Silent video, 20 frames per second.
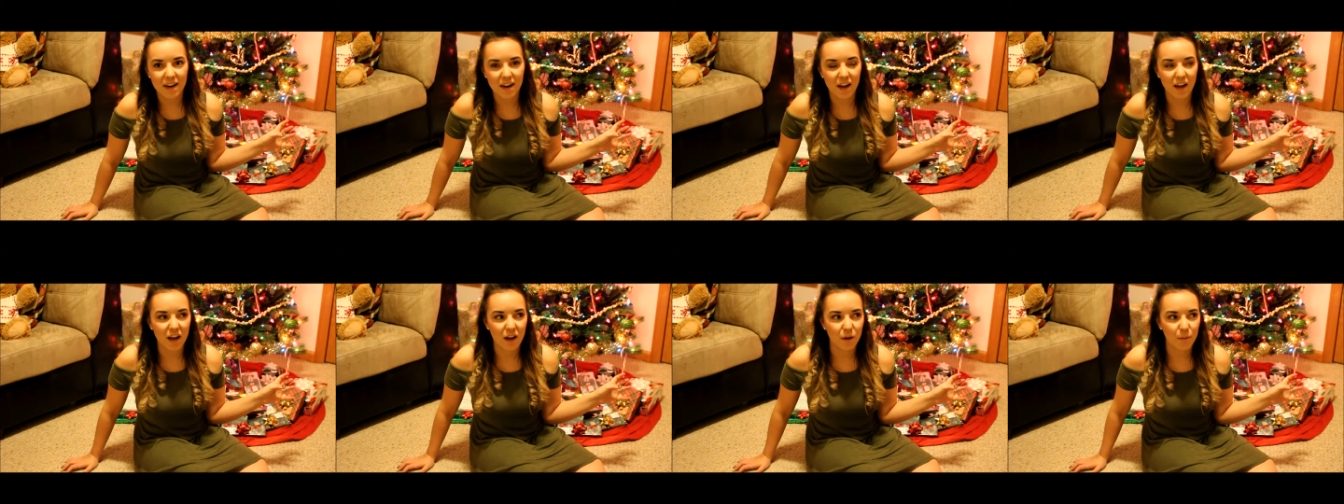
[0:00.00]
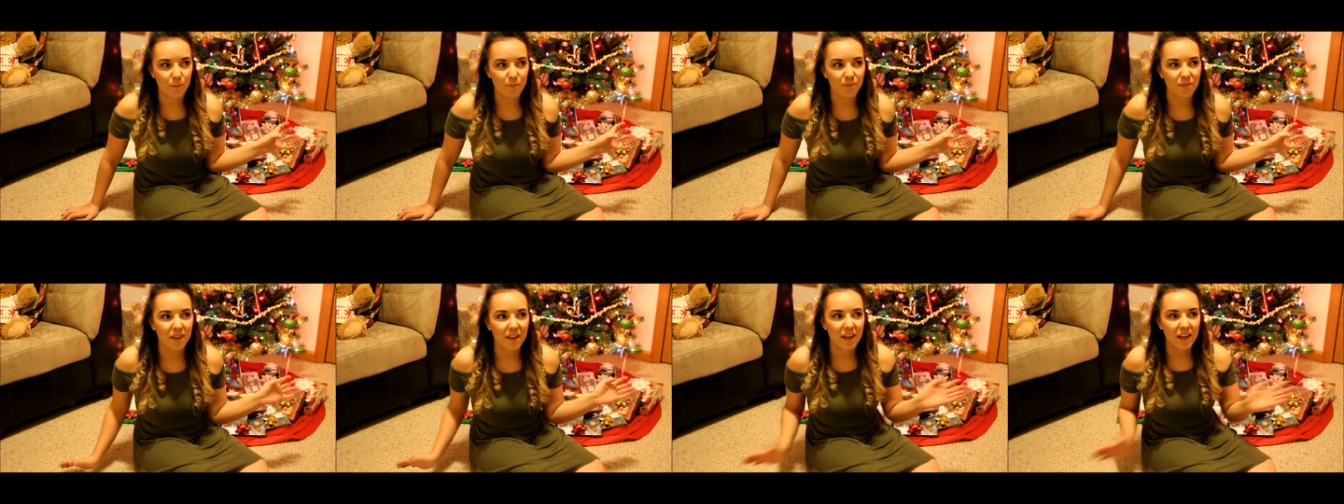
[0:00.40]
Um,
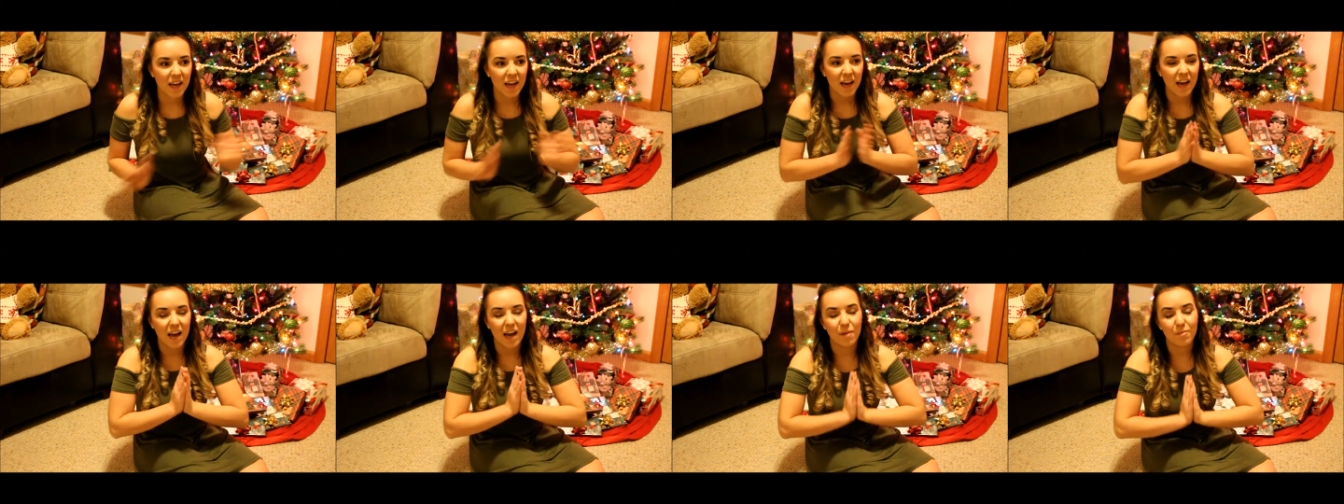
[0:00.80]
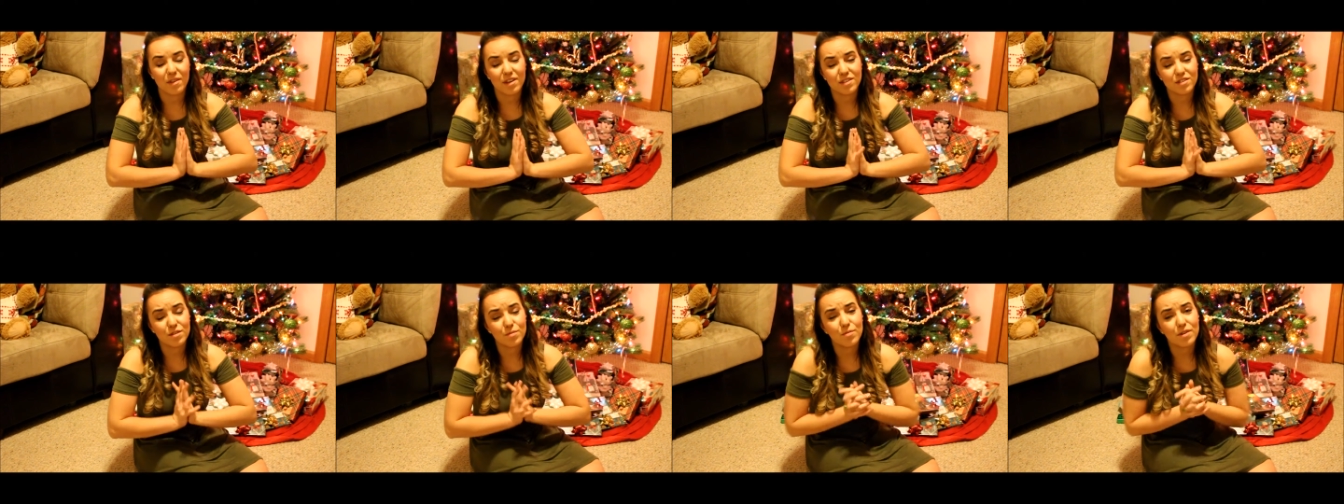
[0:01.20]
I'm
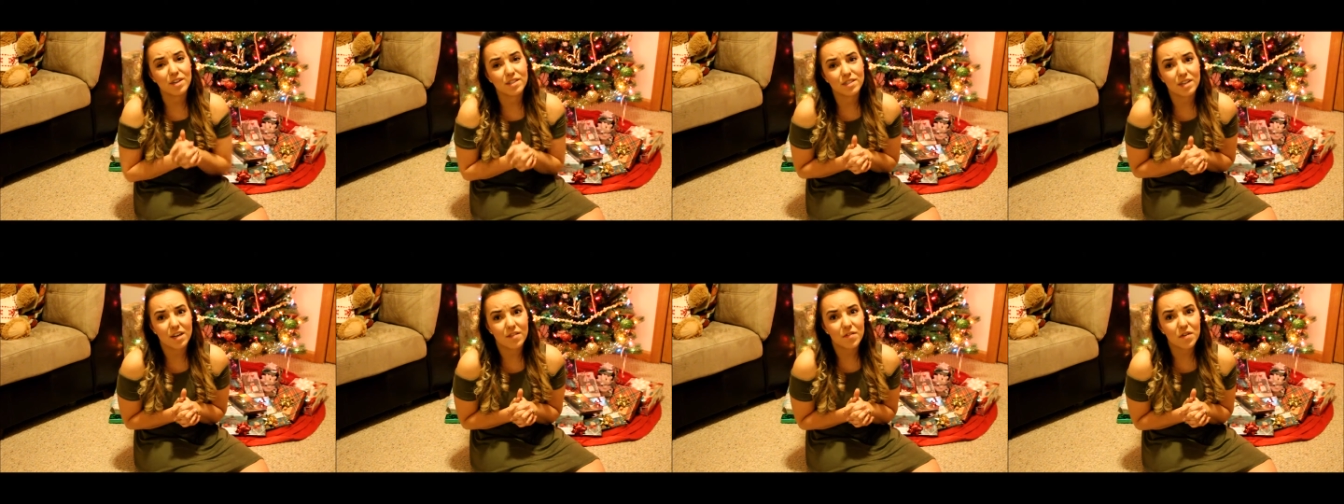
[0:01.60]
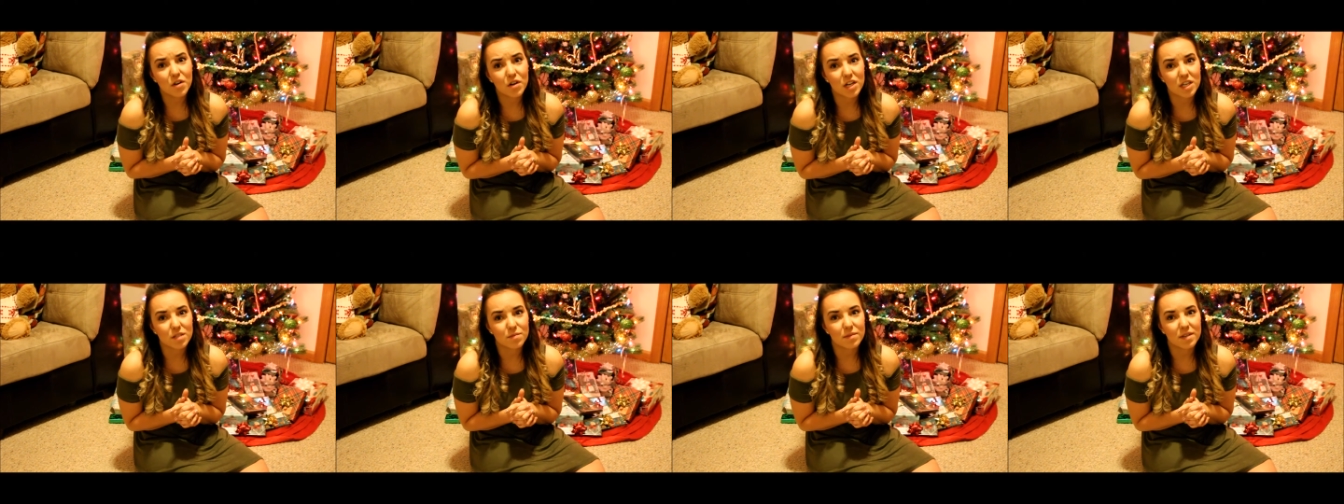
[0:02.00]
like super excited for
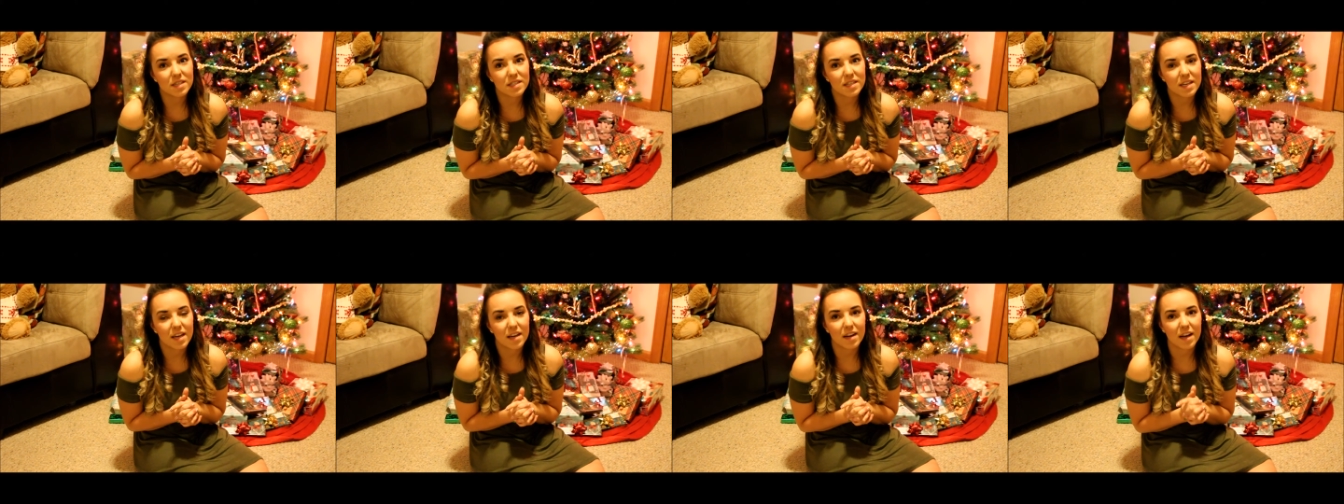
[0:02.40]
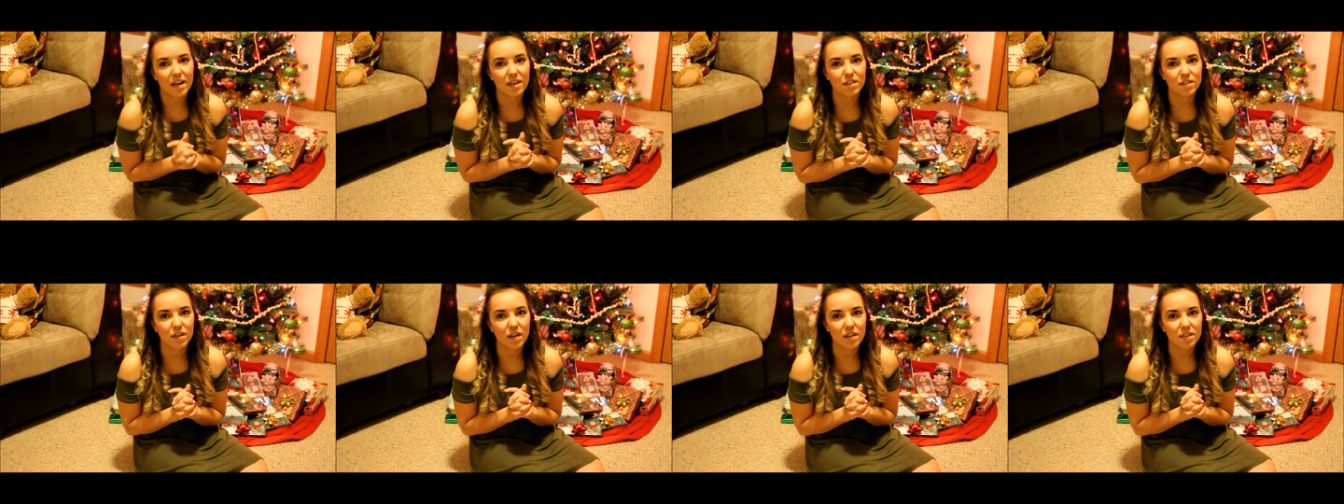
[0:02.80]
Christmas and I
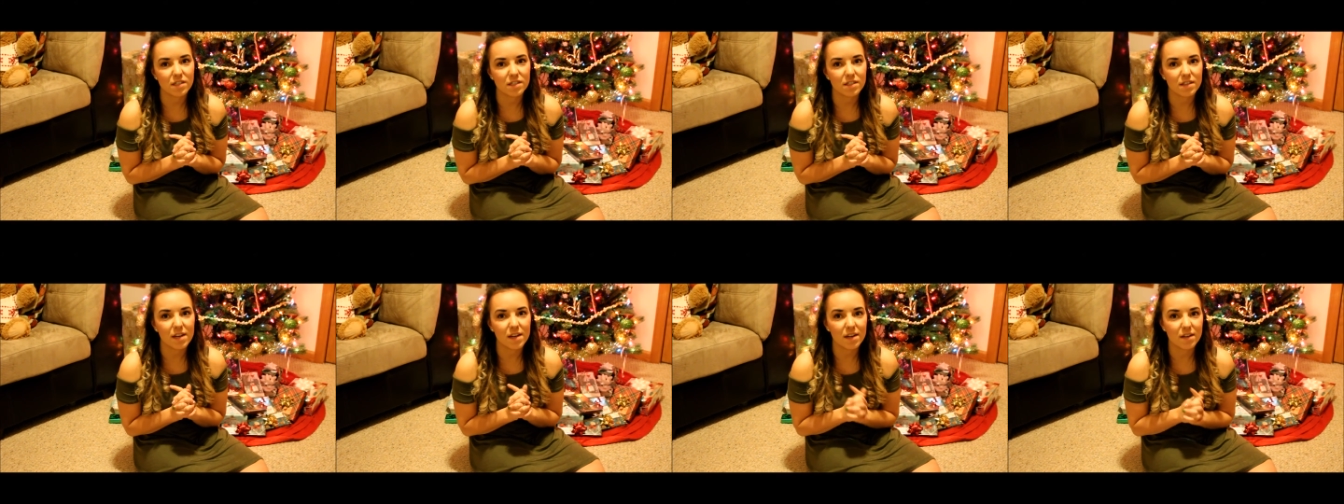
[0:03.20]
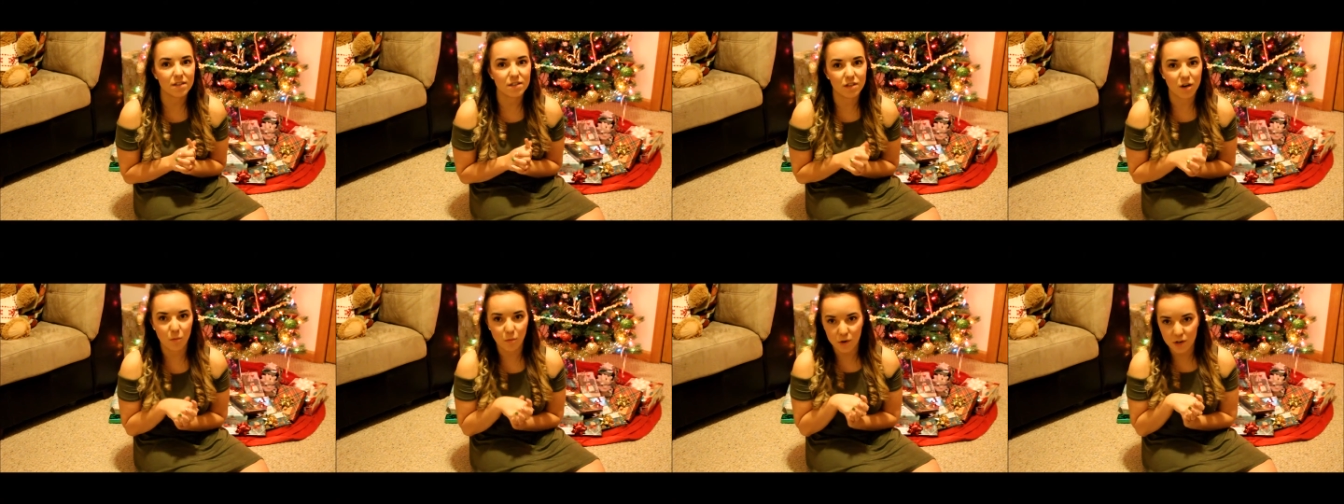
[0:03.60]
just needed
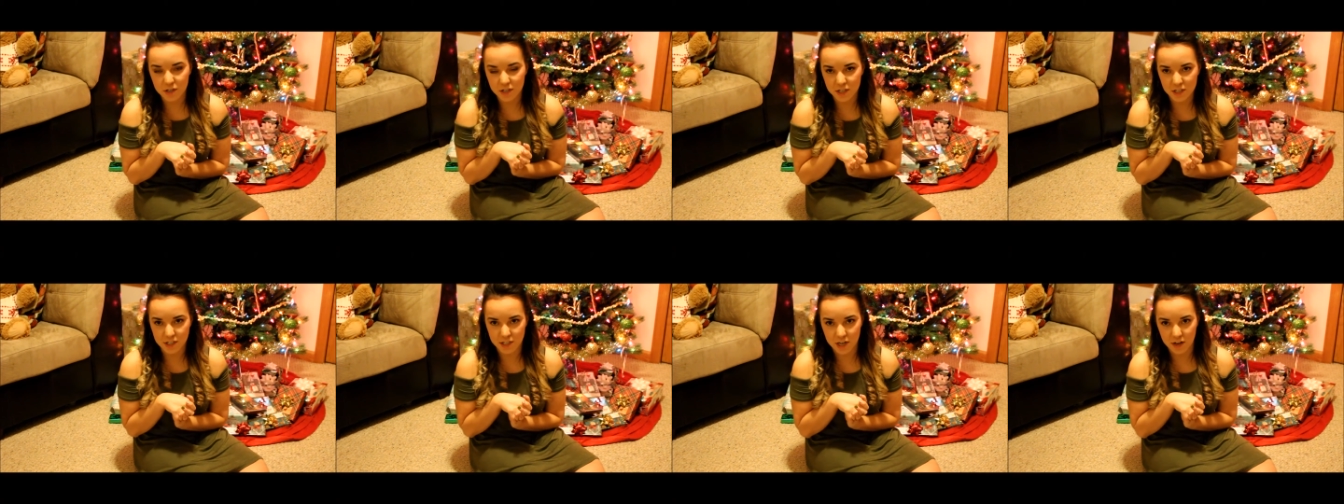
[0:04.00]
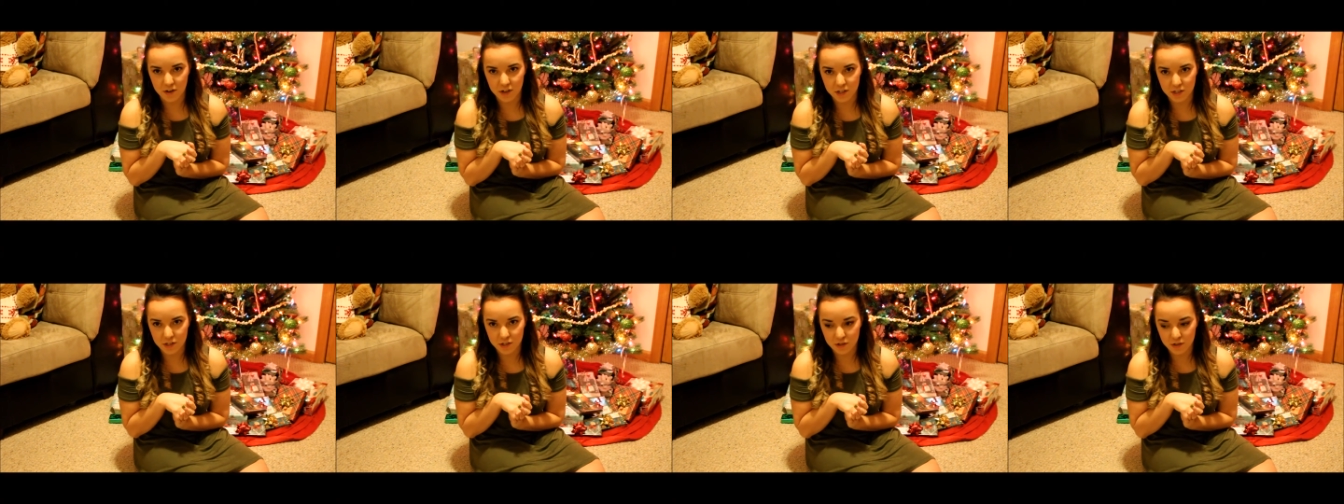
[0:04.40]
someone to share
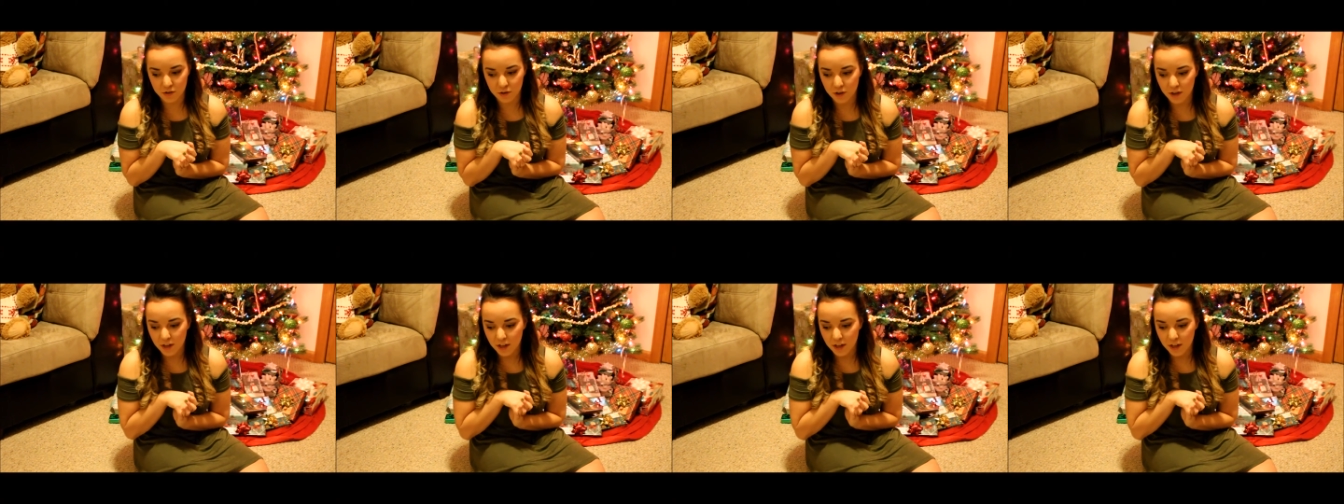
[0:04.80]
it to.